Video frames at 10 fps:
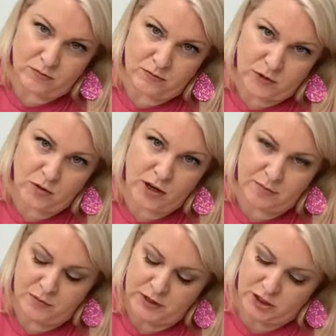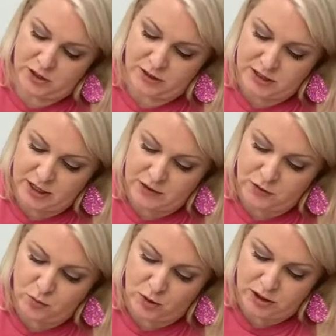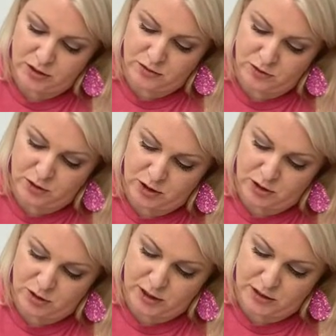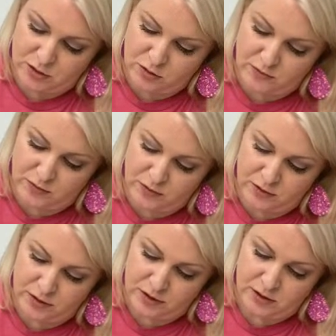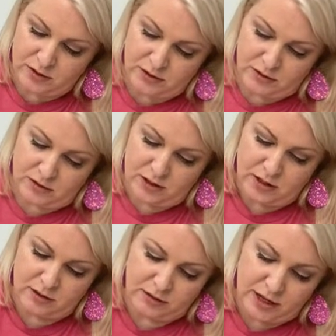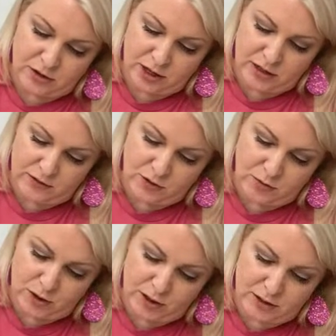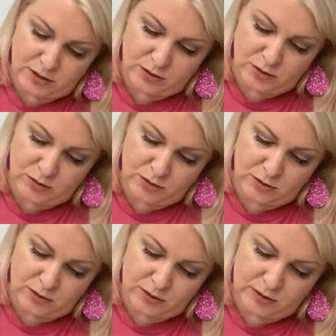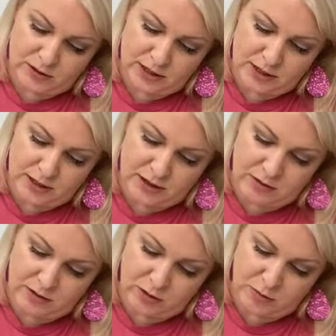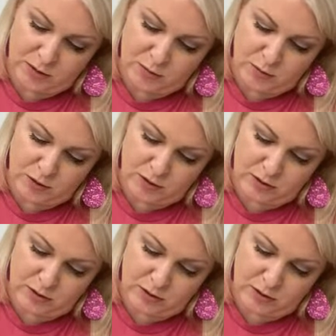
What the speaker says: Okay. She's saying if you want to, you could trace over the lettering if you want it to stand out a little bit more.